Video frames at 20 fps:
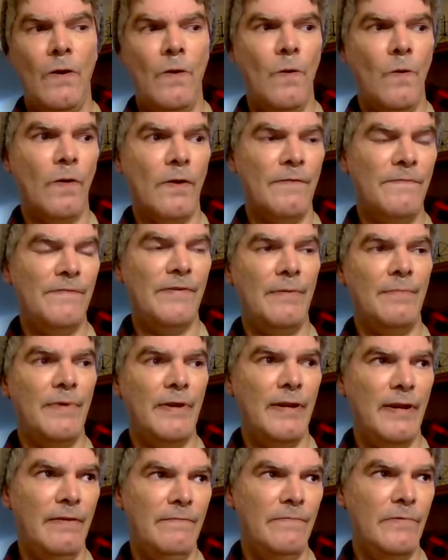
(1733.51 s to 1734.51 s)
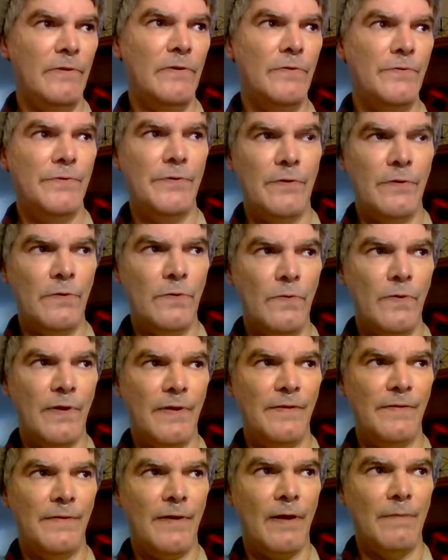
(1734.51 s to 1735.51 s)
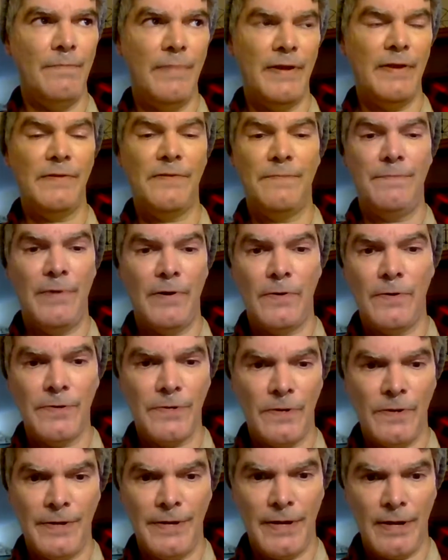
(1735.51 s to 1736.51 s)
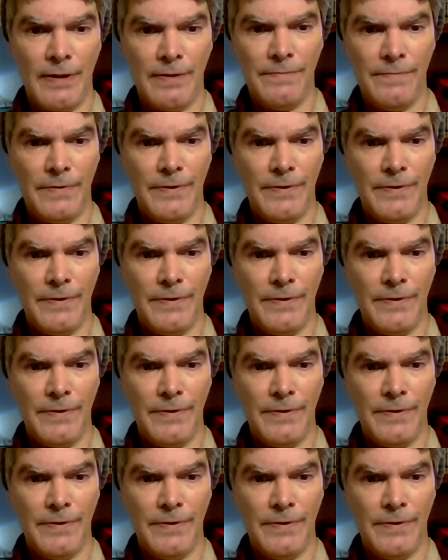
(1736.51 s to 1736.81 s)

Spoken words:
Or if somebody views you as not being spiritual enough,